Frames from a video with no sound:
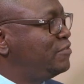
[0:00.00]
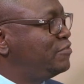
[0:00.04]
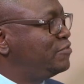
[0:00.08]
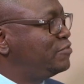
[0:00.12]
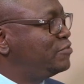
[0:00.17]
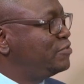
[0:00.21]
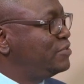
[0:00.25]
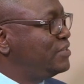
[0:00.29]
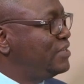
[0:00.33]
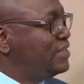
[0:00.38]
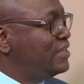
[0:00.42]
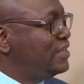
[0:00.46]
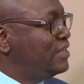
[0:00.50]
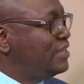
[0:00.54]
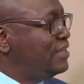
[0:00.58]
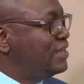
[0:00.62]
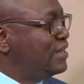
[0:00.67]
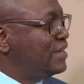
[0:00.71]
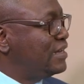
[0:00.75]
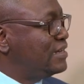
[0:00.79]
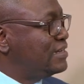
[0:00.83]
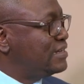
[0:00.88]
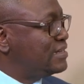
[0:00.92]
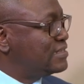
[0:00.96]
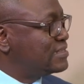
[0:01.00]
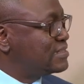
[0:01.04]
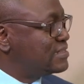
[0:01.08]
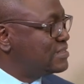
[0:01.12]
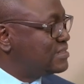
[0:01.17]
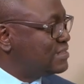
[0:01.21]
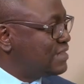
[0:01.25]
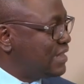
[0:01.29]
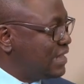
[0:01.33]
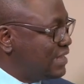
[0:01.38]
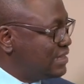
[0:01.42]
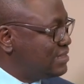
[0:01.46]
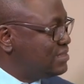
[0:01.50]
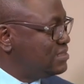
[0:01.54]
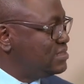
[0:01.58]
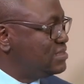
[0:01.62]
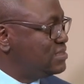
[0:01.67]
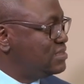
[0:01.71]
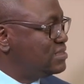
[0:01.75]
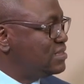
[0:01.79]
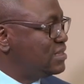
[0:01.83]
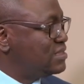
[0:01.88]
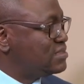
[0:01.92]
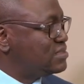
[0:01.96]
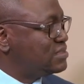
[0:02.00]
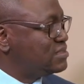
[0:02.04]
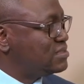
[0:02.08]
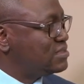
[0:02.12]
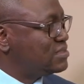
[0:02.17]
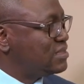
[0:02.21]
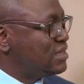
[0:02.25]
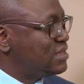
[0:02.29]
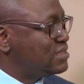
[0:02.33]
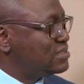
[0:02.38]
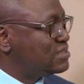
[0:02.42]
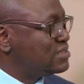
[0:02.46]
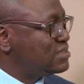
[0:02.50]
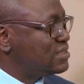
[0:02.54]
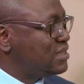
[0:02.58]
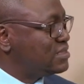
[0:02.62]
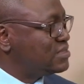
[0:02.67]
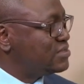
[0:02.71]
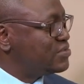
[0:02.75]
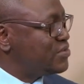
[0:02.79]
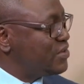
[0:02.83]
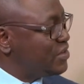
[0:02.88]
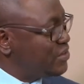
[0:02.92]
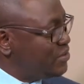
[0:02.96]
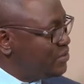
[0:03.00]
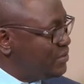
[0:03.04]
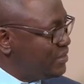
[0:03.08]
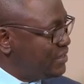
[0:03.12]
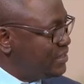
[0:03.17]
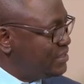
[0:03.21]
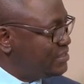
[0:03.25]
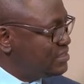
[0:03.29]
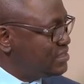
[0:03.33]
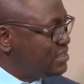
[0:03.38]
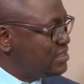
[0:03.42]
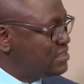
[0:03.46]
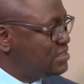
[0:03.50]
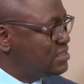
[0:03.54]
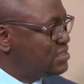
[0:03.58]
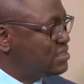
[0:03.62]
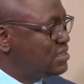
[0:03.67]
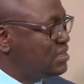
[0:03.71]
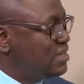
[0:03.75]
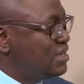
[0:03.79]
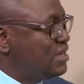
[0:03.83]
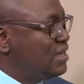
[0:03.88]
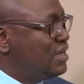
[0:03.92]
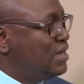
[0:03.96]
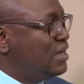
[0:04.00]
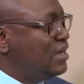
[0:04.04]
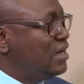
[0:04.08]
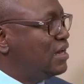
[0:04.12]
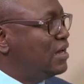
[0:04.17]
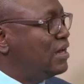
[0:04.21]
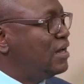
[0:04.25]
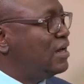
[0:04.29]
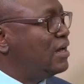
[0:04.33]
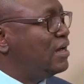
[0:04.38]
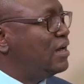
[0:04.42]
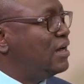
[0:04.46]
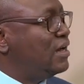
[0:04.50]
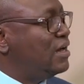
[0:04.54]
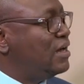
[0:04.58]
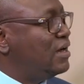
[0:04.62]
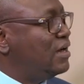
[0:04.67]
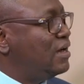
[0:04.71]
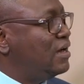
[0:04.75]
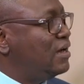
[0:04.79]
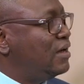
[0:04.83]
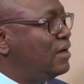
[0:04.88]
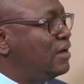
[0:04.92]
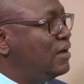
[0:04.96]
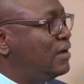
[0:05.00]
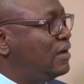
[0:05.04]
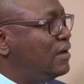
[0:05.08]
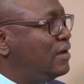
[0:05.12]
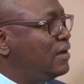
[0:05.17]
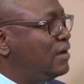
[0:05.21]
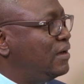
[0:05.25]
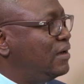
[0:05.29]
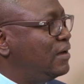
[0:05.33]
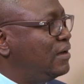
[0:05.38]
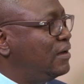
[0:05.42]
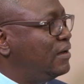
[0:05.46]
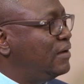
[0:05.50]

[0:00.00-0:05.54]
fully understand it as, as, as regulators uh, uh,